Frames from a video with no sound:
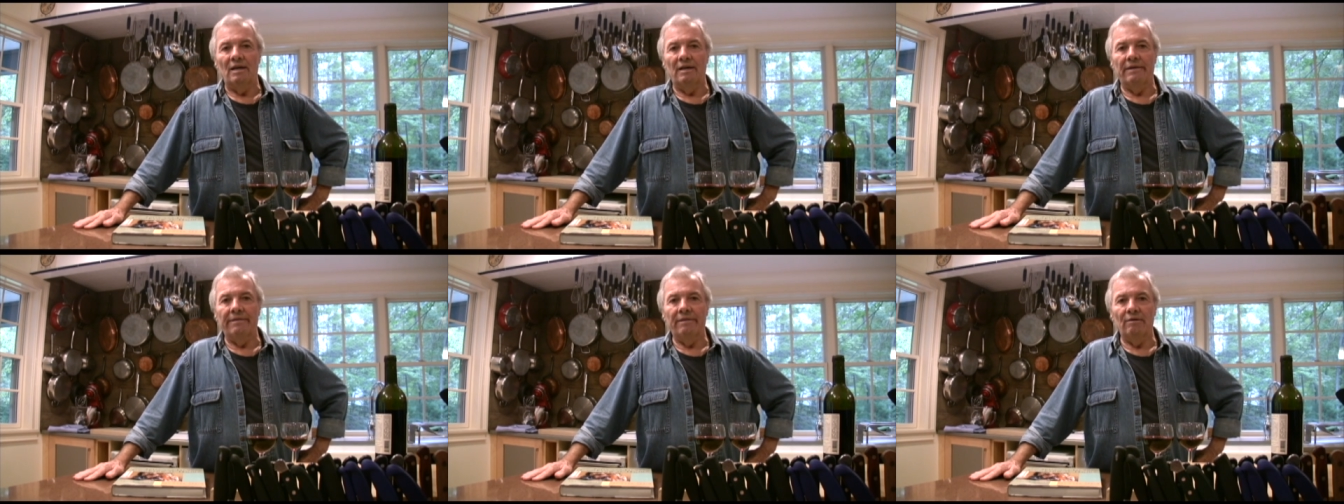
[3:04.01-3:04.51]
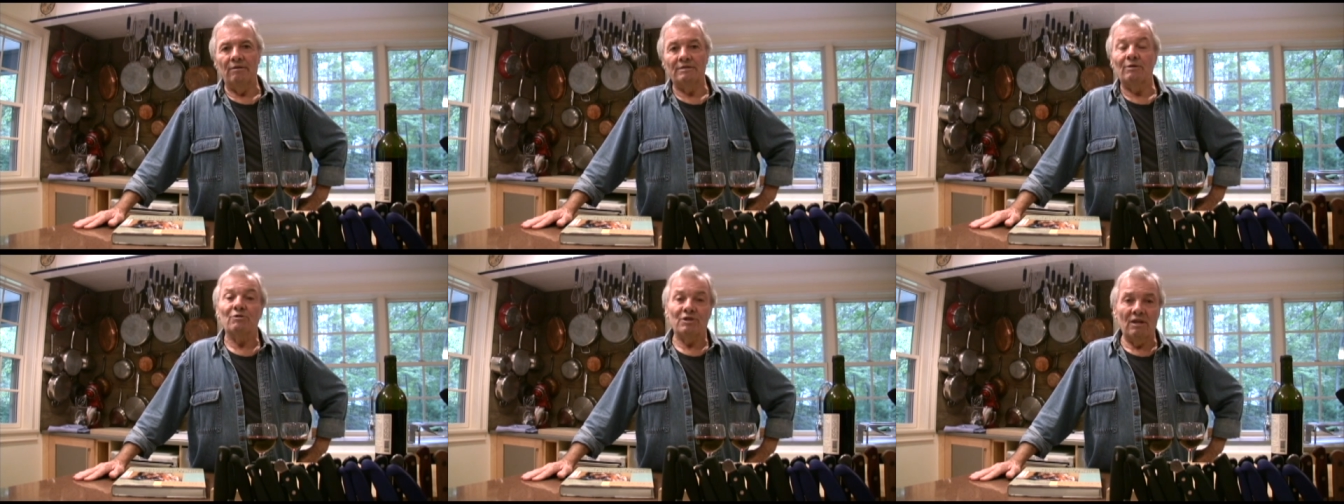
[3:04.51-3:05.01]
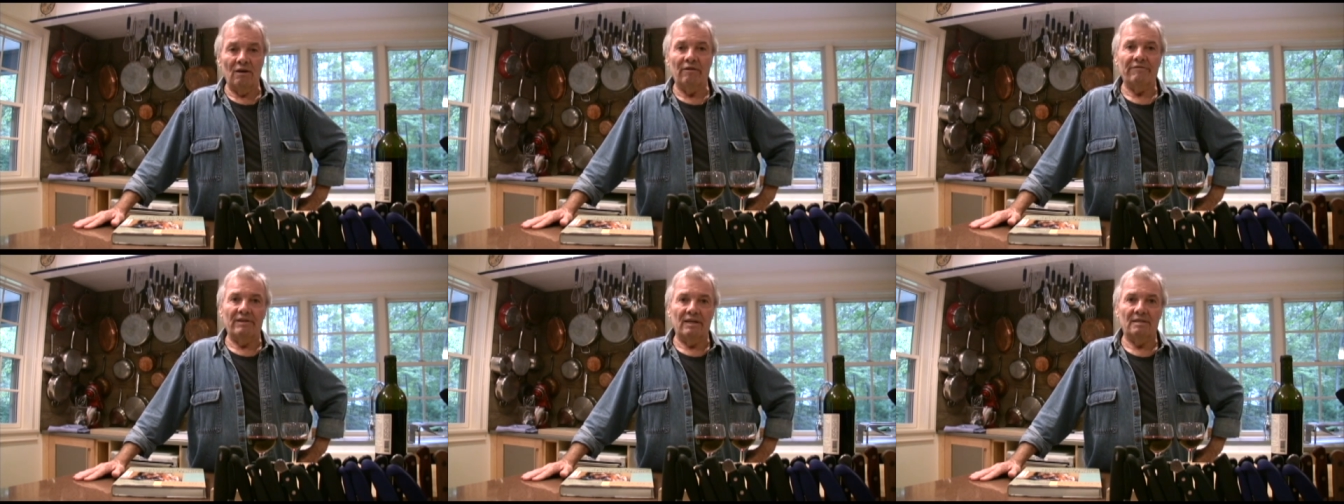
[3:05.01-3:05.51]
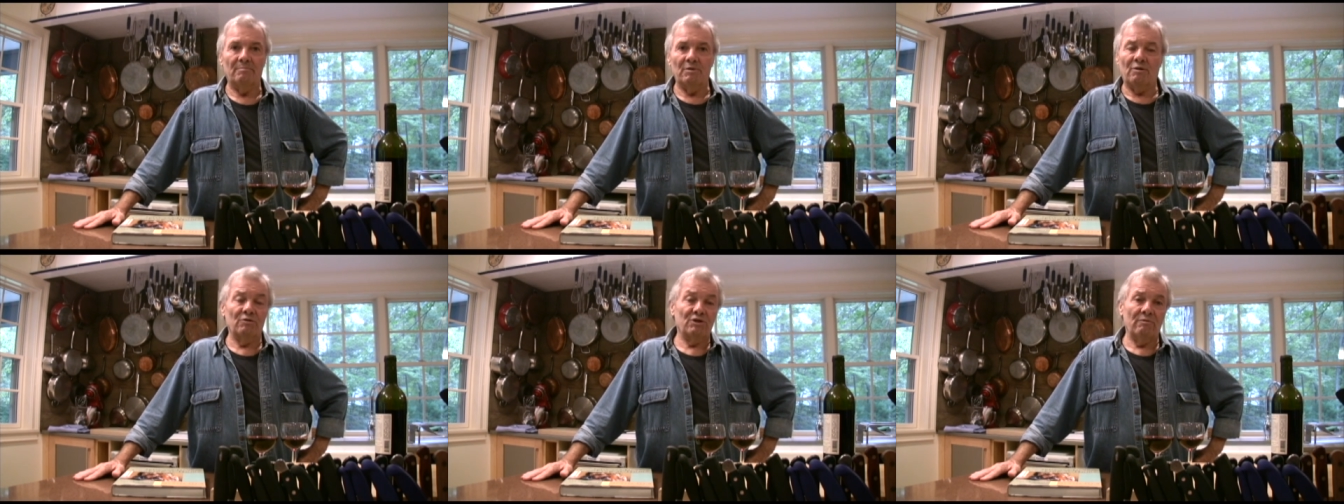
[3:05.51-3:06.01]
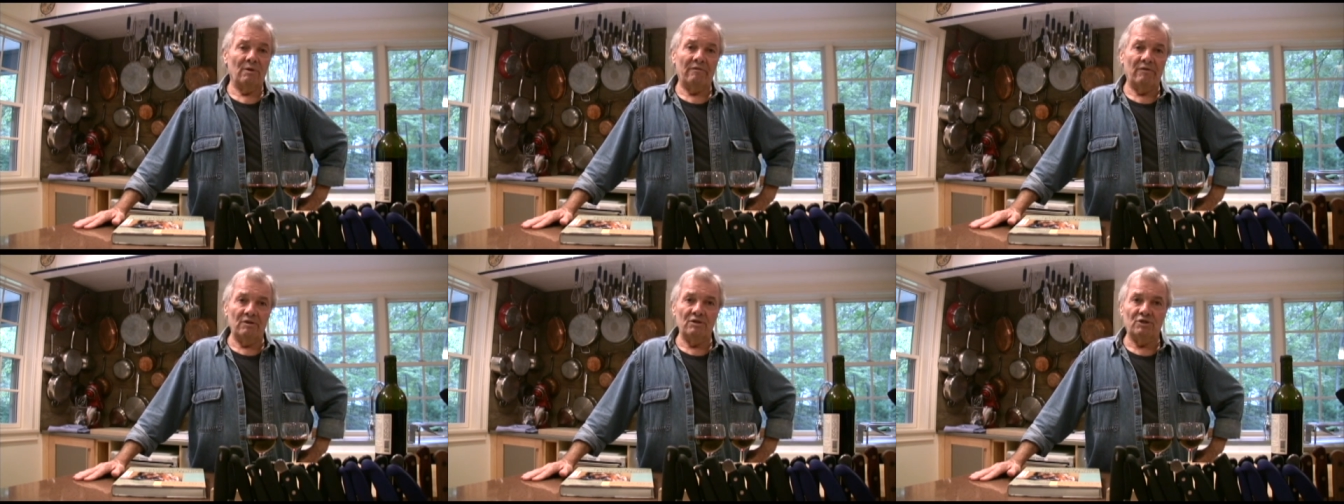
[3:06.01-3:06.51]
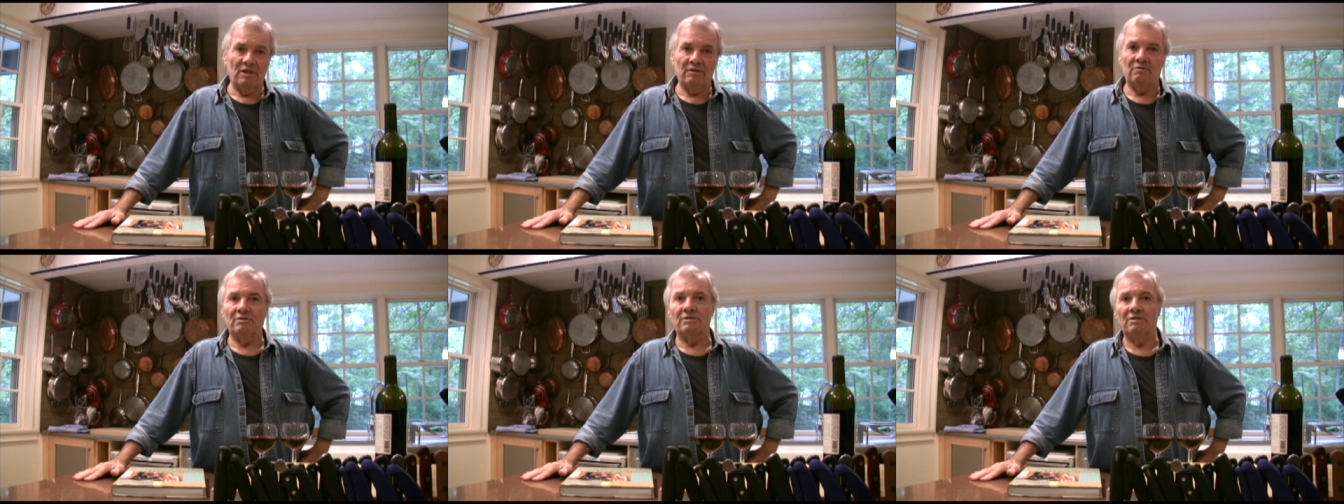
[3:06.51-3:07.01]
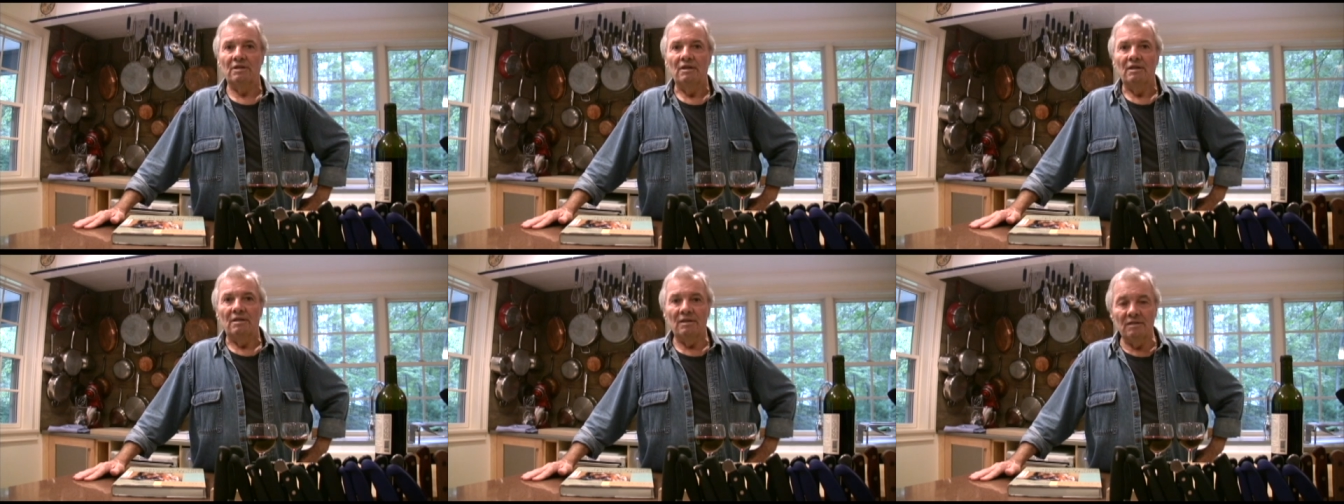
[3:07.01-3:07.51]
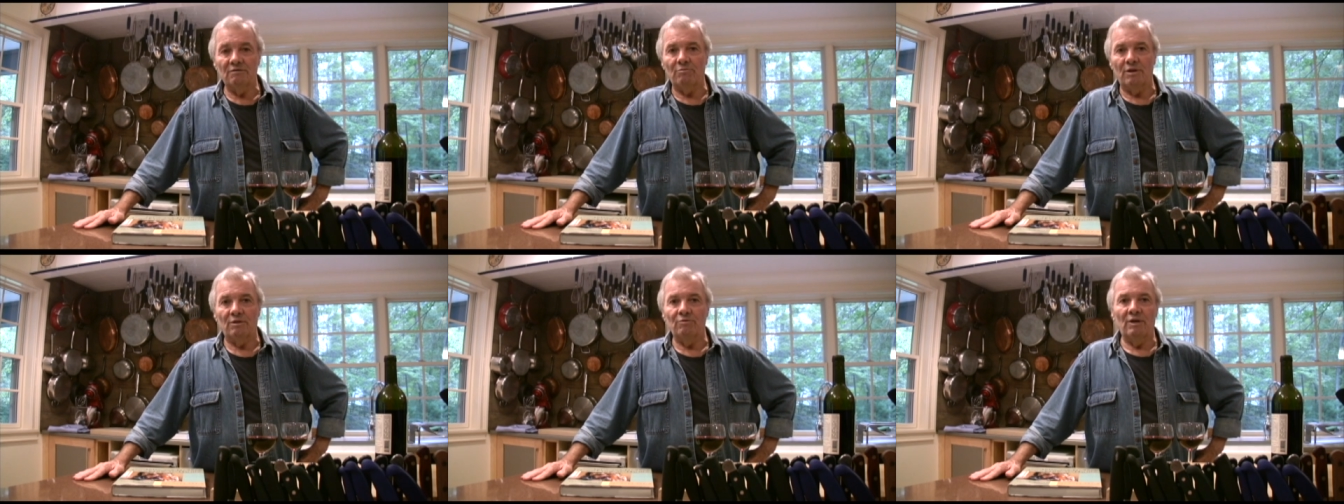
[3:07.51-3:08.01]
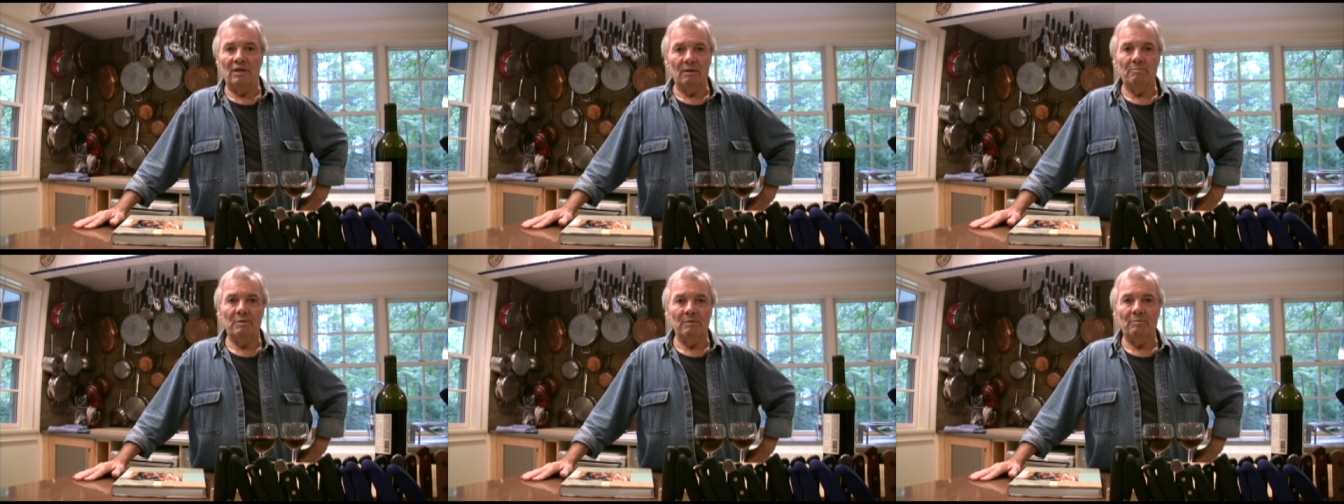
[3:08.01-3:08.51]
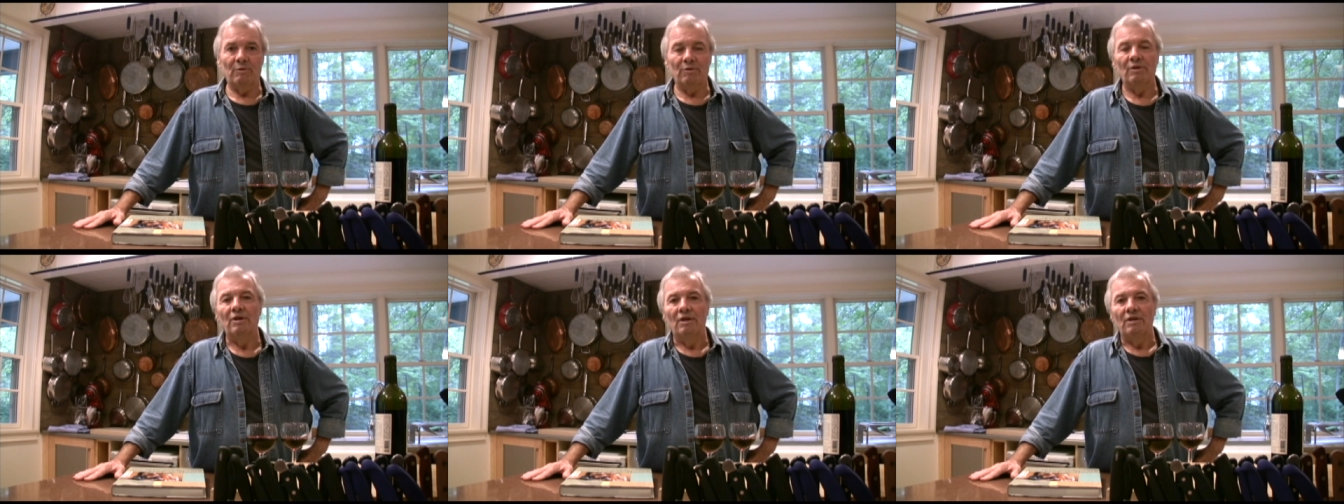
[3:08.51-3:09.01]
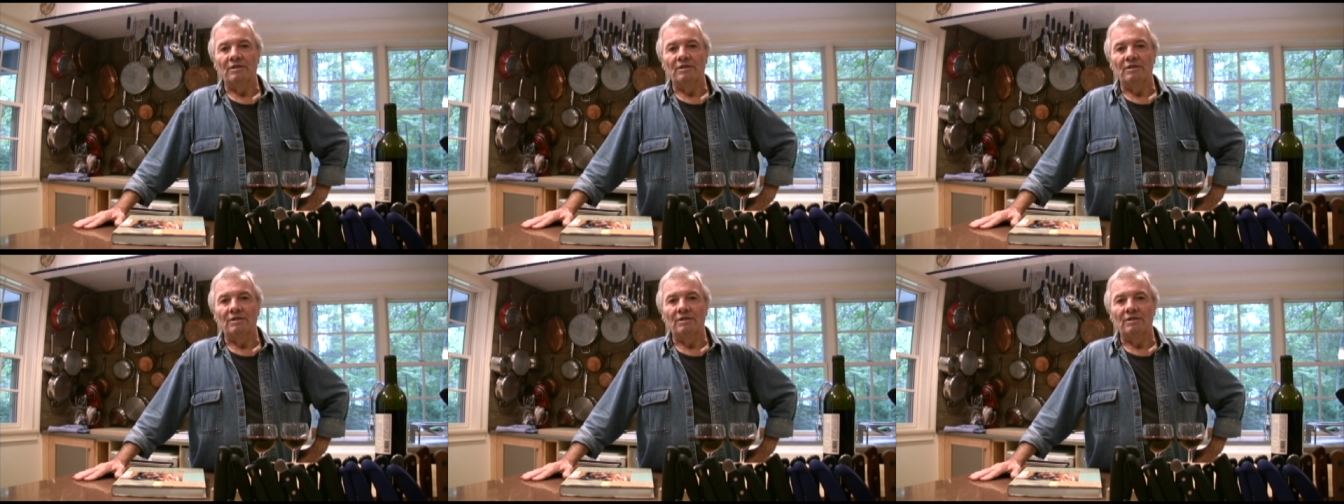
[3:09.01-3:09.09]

And uh, so she loved that because she was very generous this way to help people.